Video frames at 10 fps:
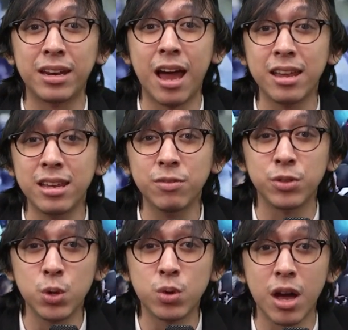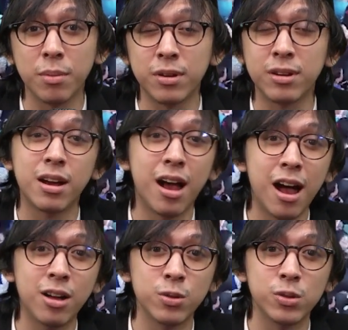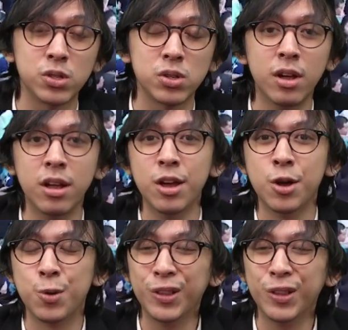naive newcomer Agus, who